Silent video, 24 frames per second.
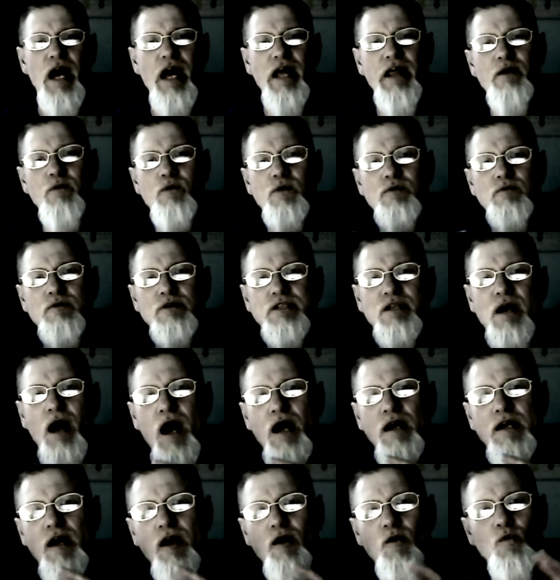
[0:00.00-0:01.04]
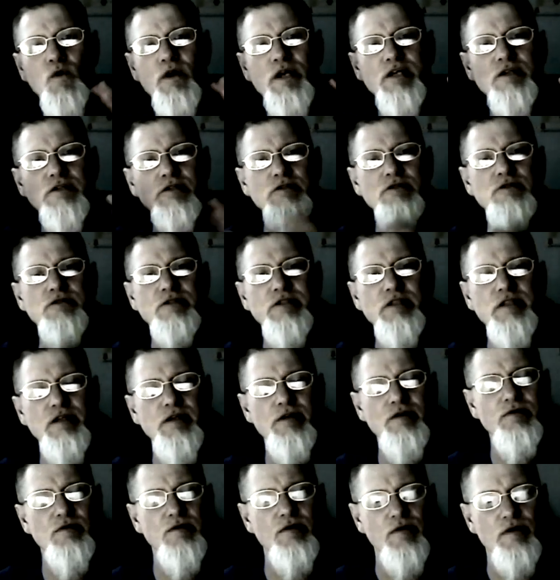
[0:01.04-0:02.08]
and that we would dock our wills to
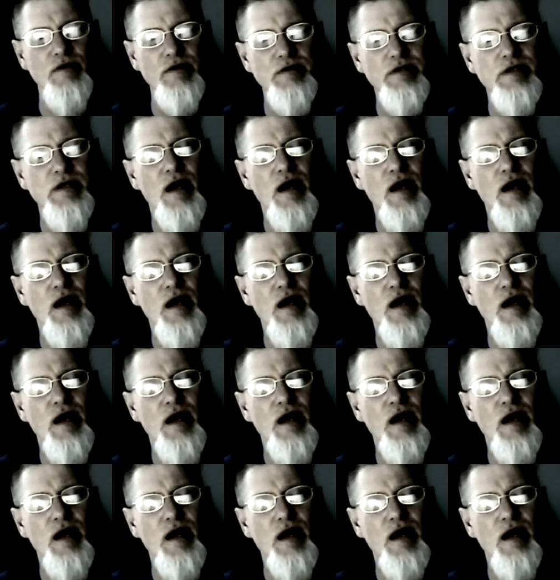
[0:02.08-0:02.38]
you.